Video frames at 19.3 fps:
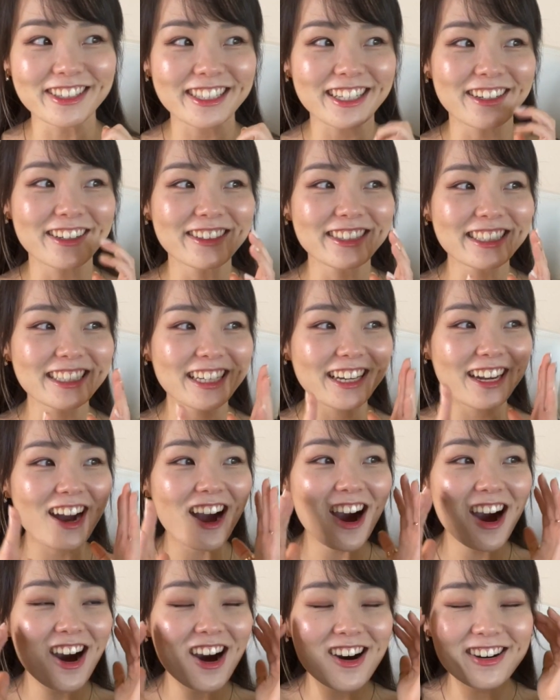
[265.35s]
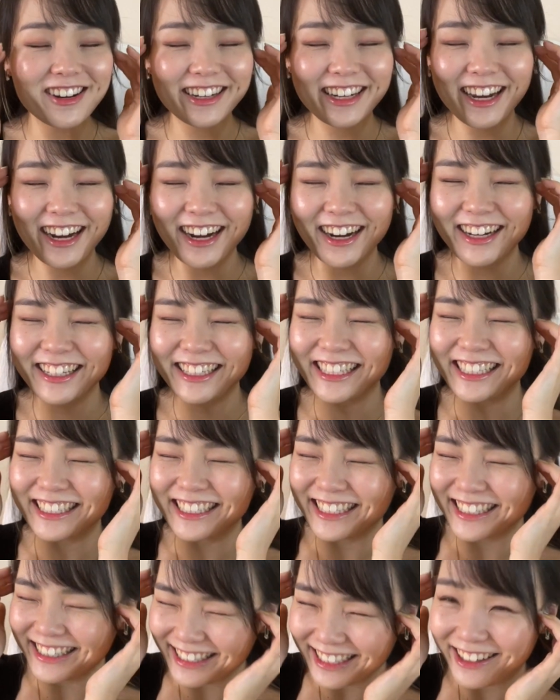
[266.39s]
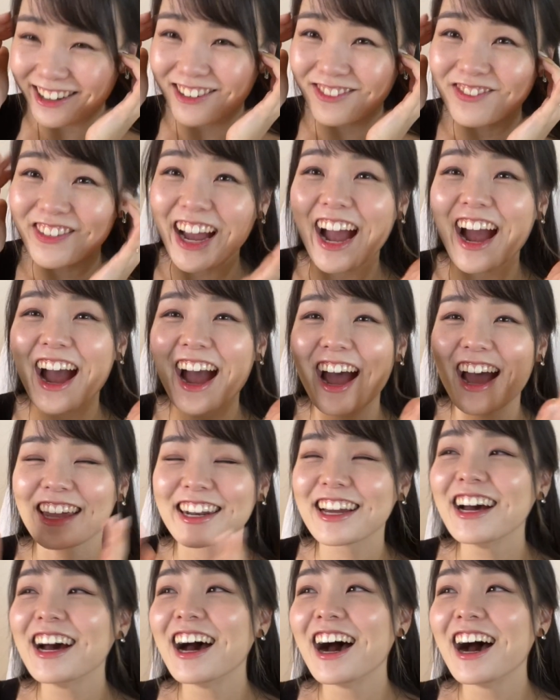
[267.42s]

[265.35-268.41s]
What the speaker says: And I was like, oh no, this is so bad.